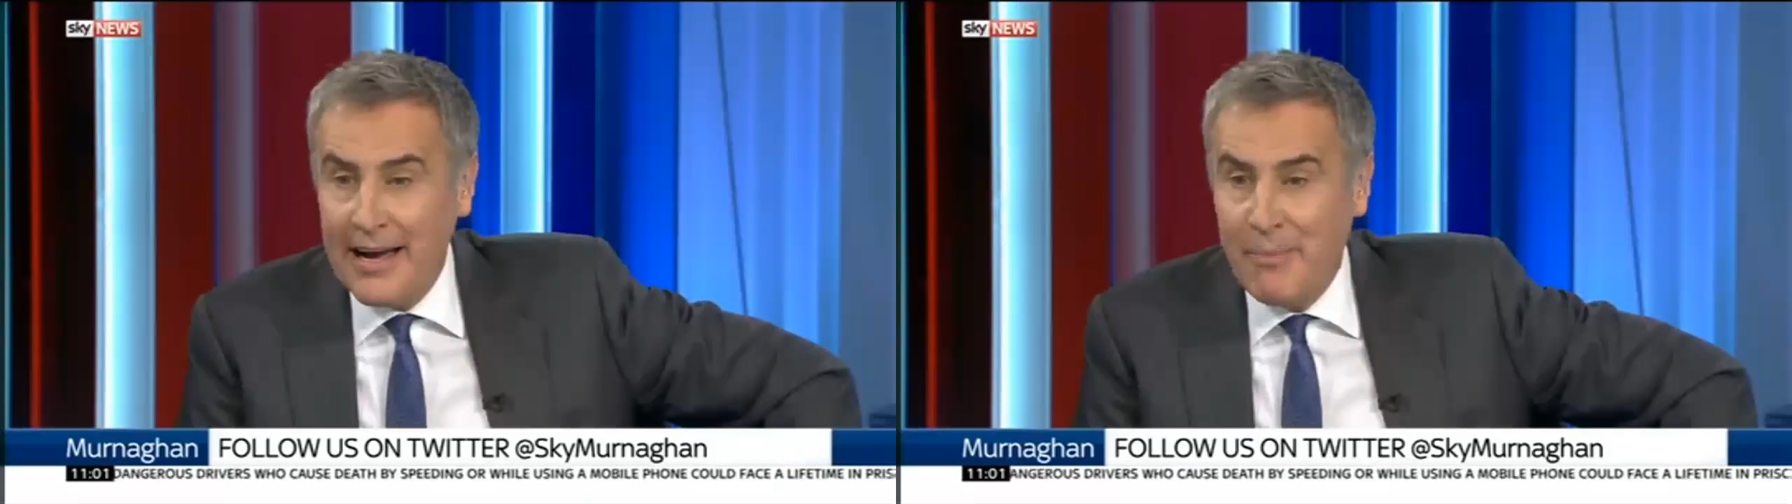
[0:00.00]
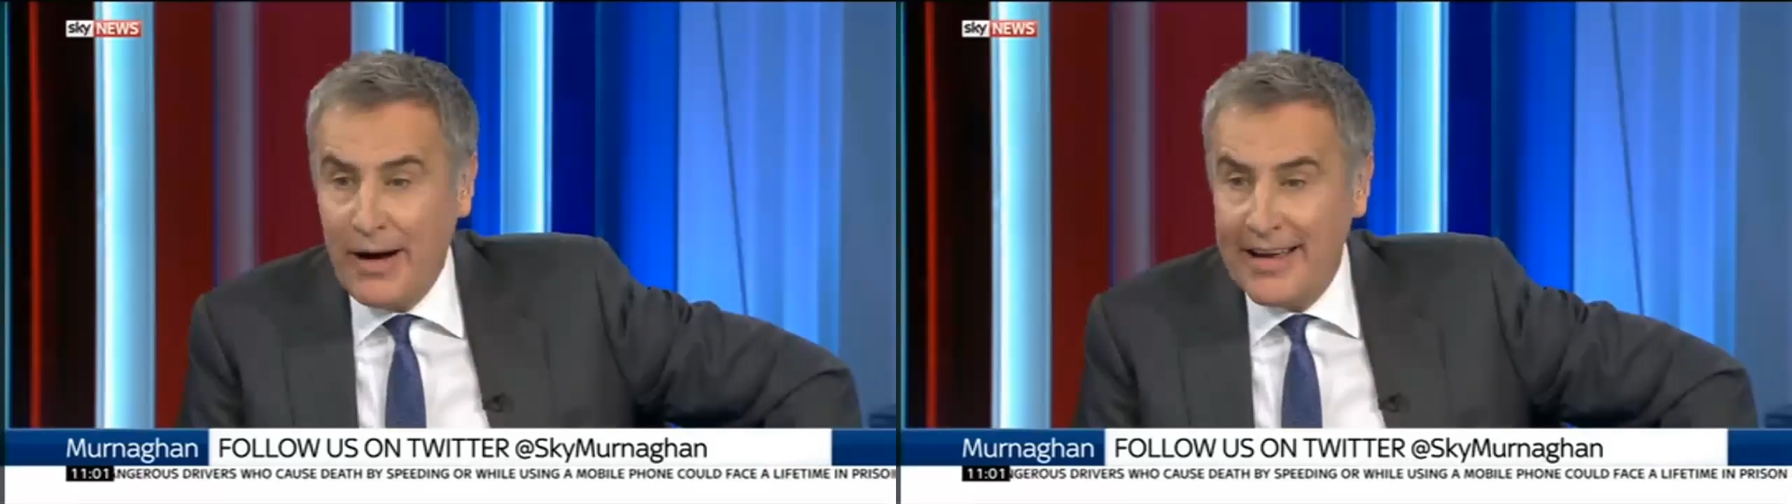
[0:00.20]

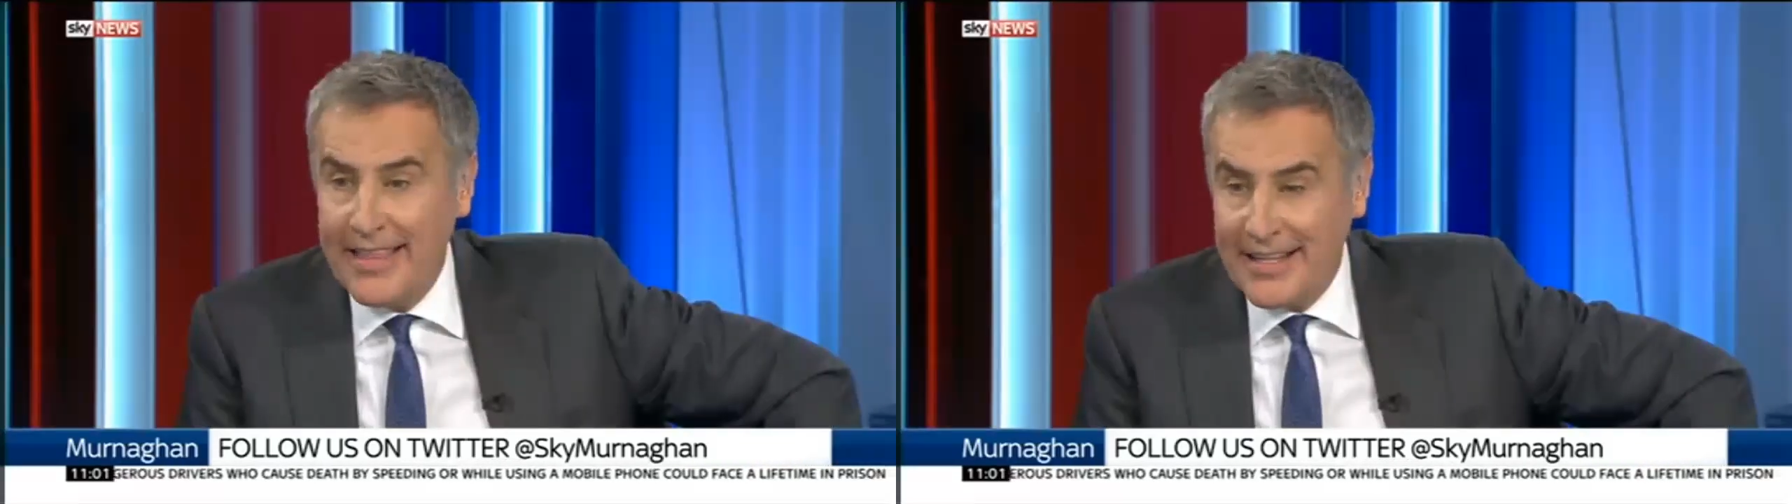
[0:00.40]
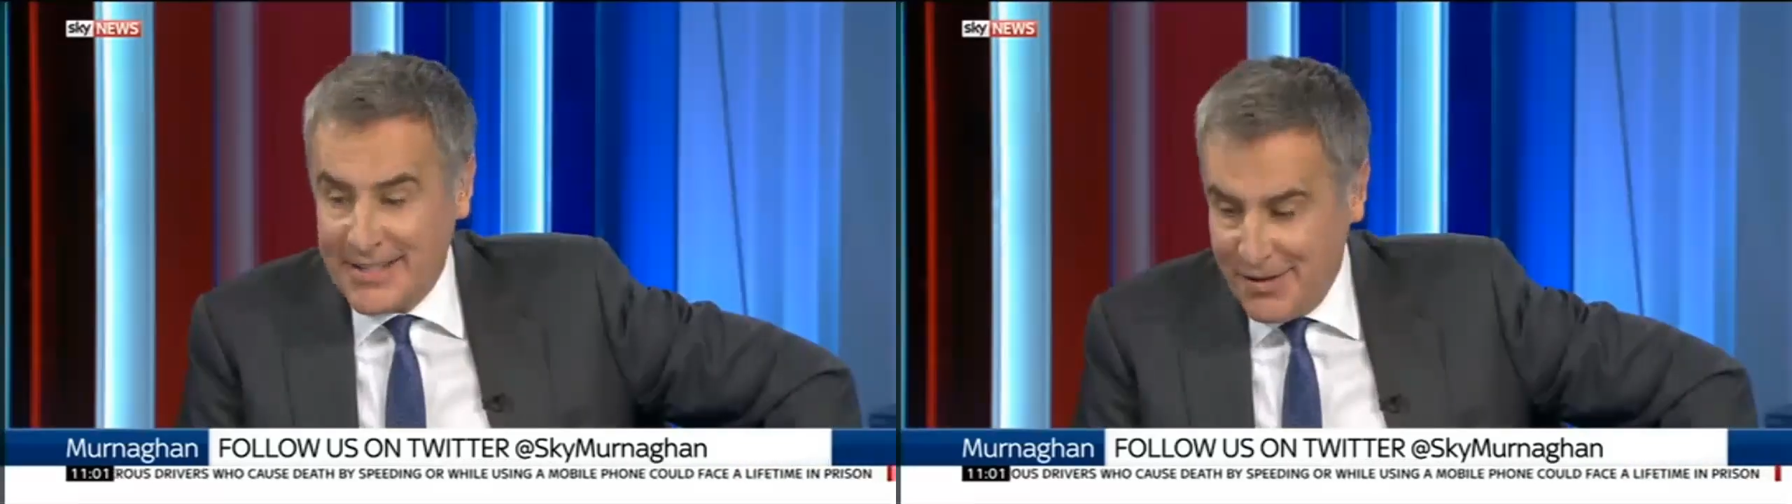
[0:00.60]
bye bye
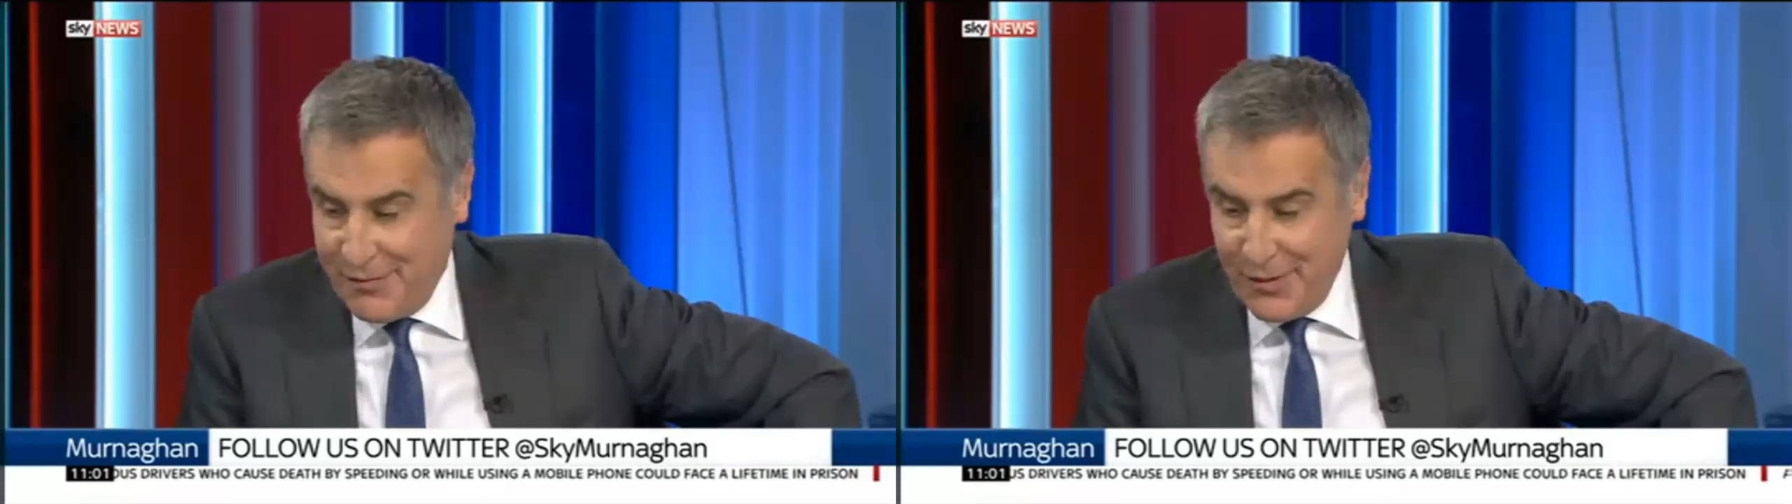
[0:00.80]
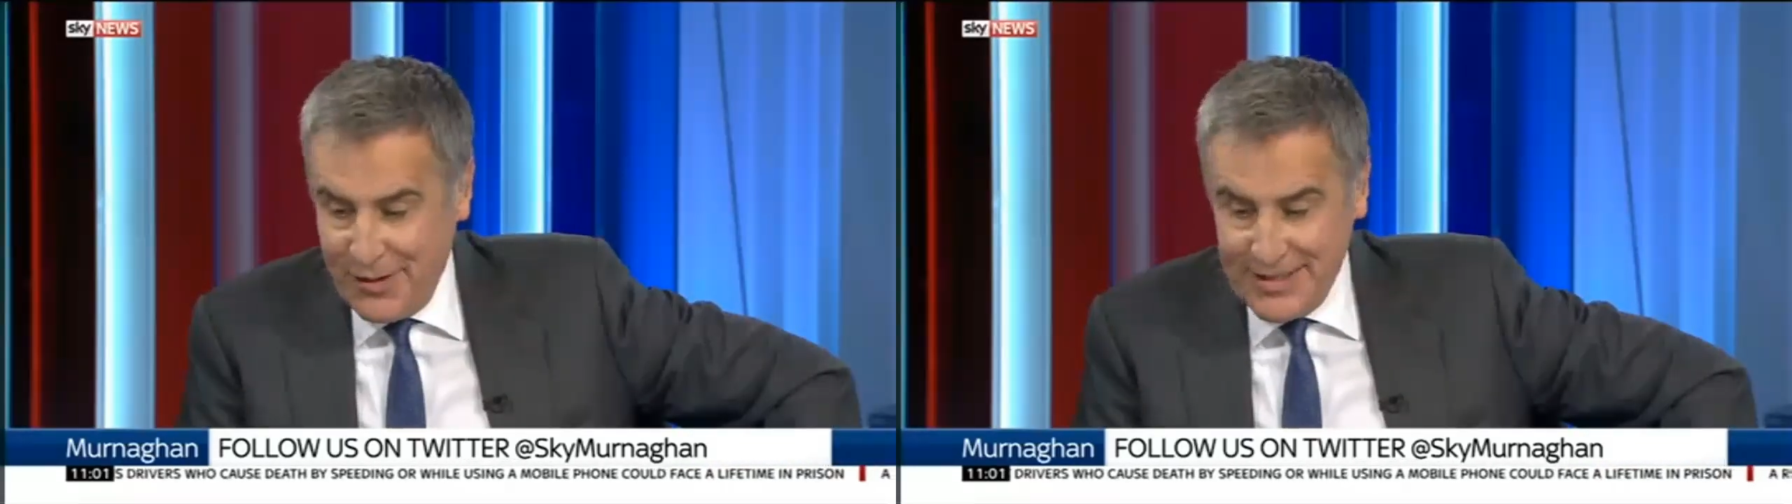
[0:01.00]
there to the
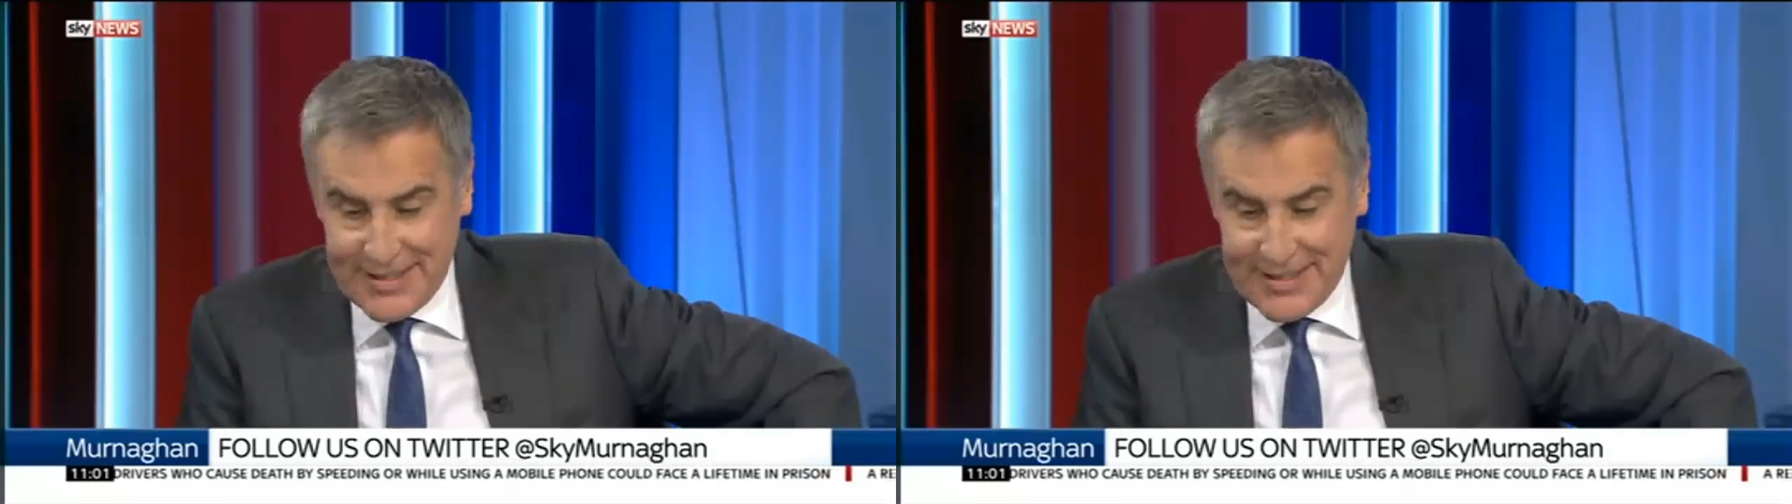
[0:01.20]
Foreign